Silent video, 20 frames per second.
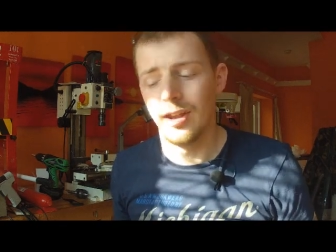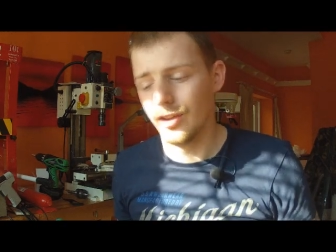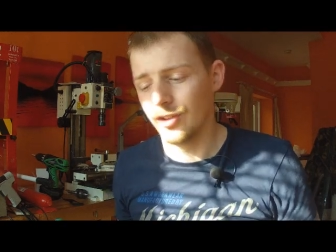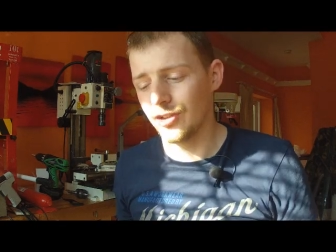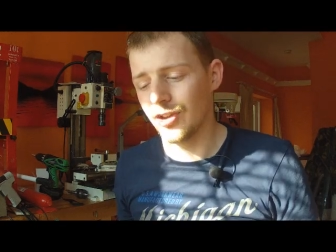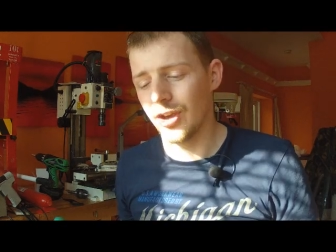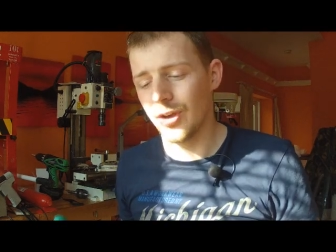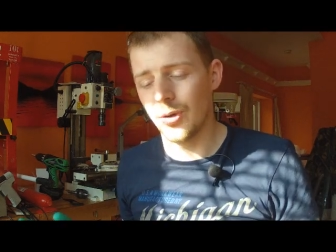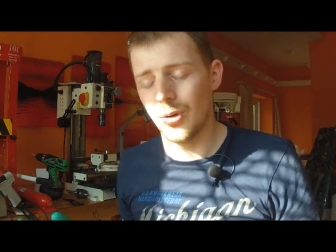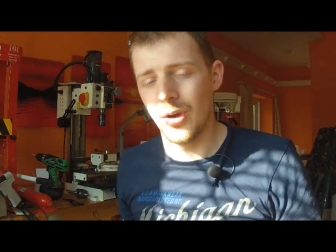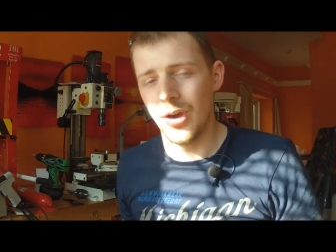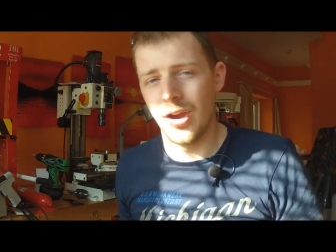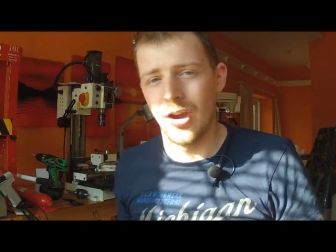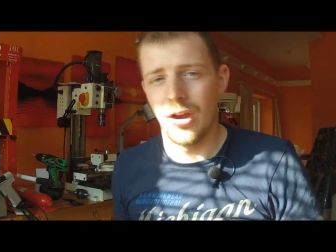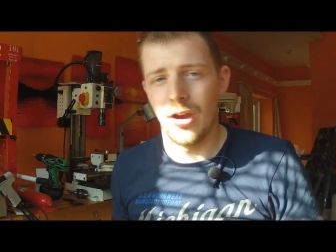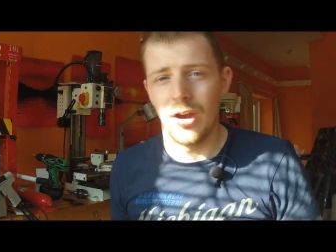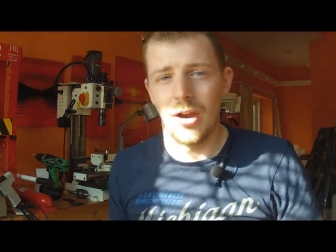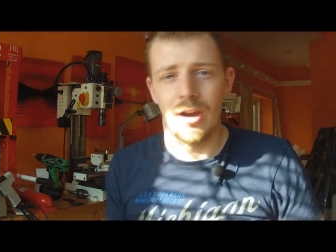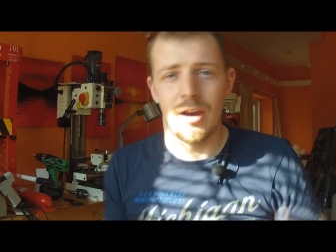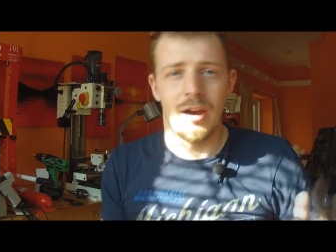So
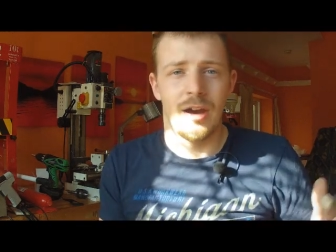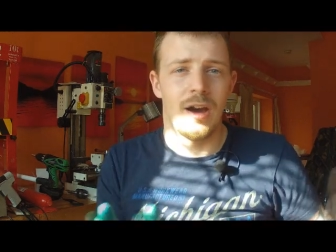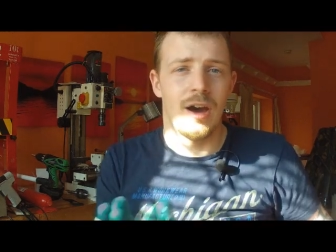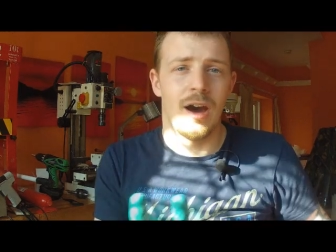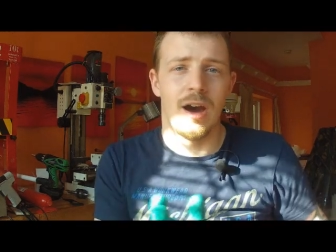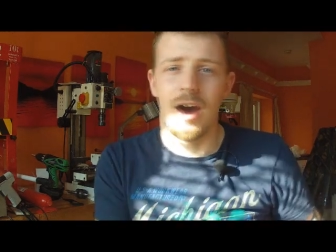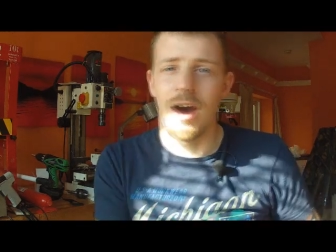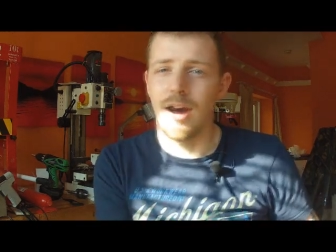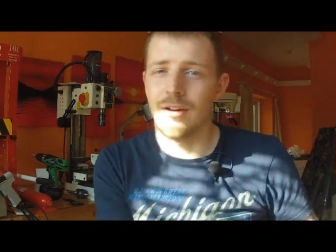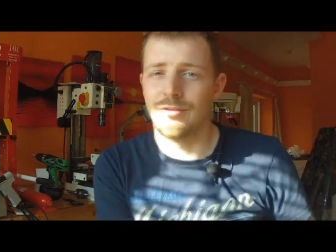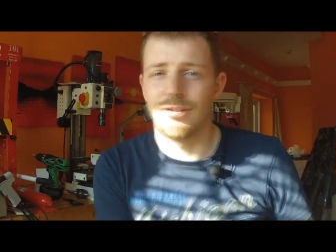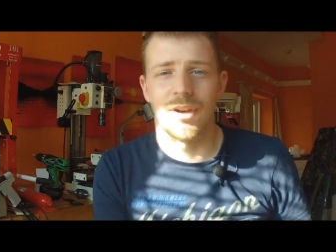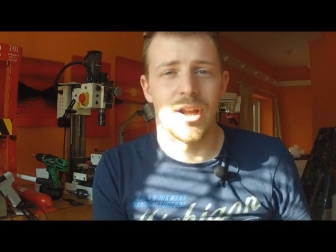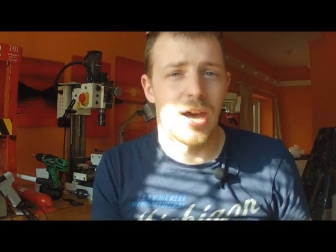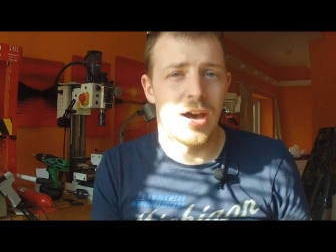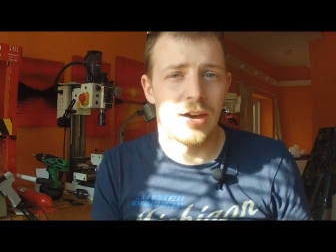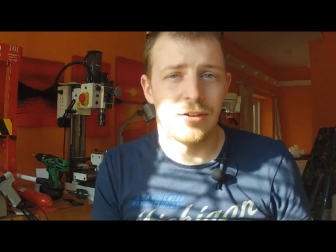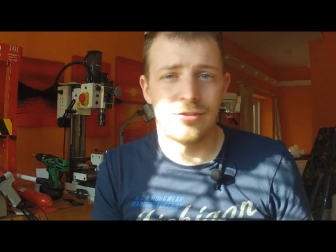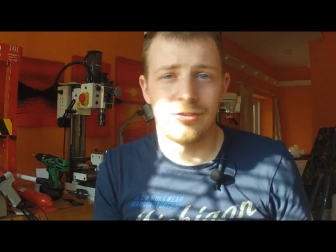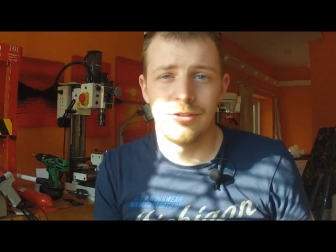half and
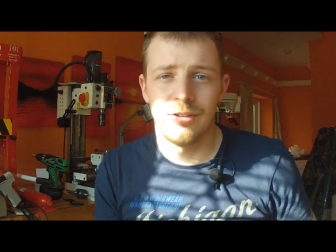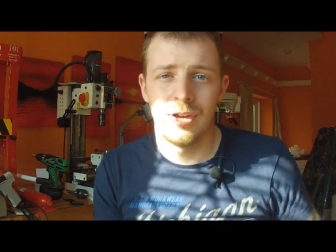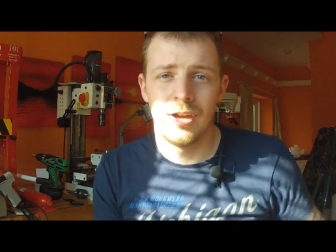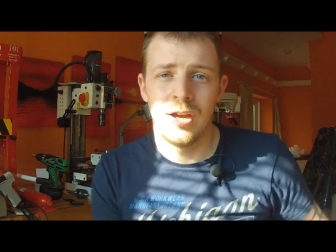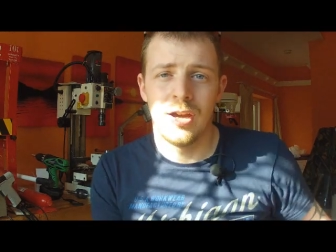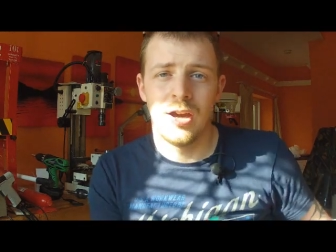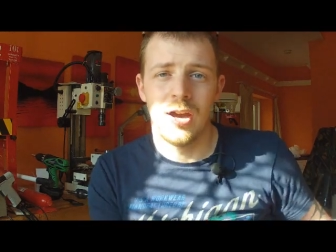half,